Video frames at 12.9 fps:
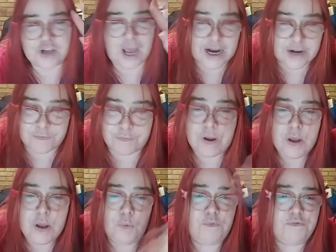of
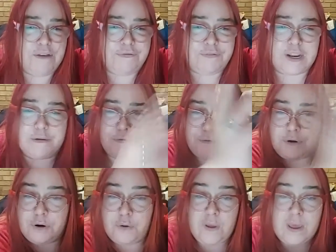riffling
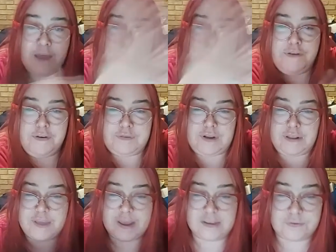through 50
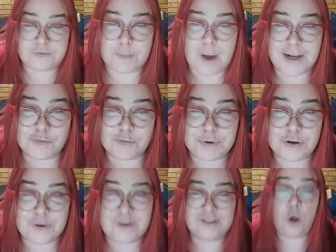things from
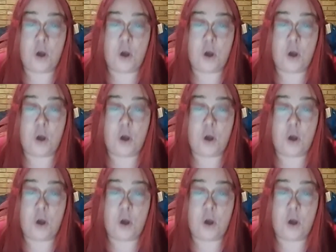entrepreneurs